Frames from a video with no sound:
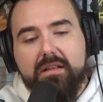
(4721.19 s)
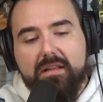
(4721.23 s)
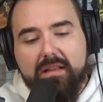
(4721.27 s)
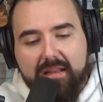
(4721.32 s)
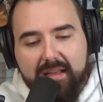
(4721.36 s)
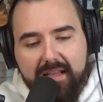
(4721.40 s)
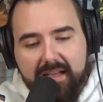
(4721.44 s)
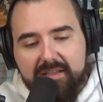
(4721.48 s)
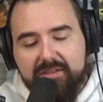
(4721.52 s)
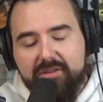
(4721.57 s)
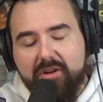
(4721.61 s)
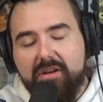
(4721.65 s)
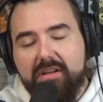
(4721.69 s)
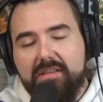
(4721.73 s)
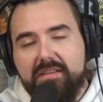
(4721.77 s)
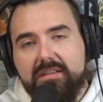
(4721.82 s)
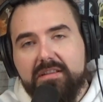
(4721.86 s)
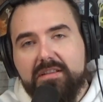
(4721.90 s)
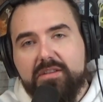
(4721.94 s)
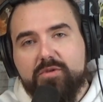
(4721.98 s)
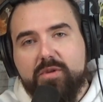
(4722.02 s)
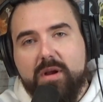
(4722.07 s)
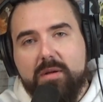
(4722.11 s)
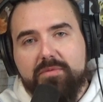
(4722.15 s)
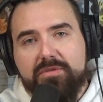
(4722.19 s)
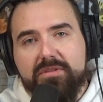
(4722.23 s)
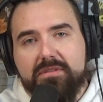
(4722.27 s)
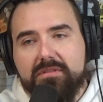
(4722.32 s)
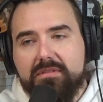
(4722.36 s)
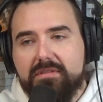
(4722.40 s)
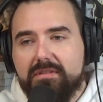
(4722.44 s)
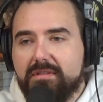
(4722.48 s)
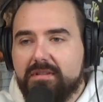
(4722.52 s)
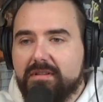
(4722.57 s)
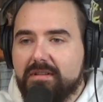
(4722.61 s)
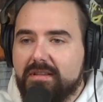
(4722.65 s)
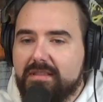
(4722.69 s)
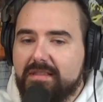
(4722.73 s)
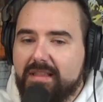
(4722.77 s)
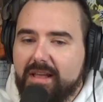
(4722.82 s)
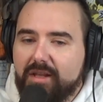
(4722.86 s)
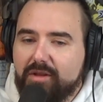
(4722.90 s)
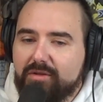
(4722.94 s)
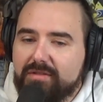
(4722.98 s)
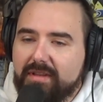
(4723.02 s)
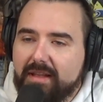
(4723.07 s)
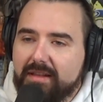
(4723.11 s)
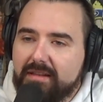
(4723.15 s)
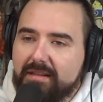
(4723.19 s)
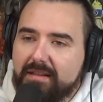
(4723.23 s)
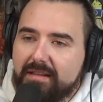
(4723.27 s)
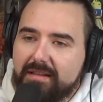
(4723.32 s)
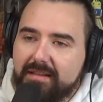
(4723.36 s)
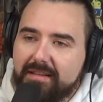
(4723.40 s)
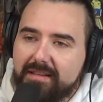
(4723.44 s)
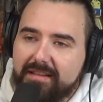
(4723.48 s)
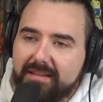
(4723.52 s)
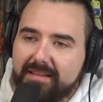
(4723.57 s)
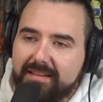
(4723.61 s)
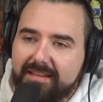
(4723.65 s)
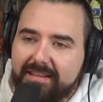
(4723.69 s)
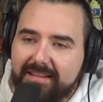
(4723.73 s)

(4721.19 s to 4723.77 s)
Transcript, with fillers: Links are in the description. Thank you, Ted. Thanks,